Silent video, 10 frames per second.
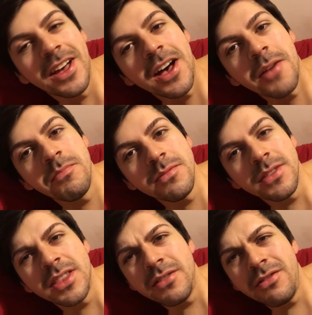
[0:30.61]
Um,
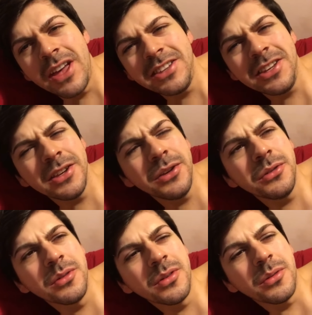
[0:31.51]
the
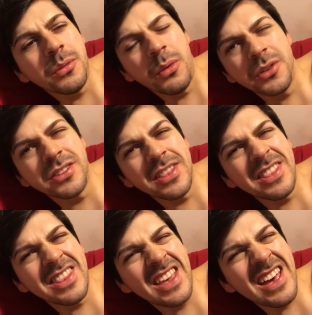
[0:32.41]
venue wasn't
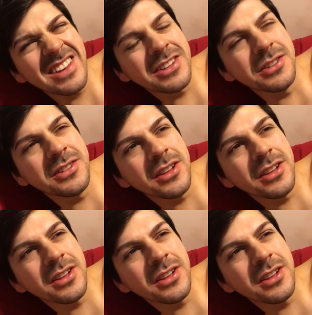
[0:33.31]
that good.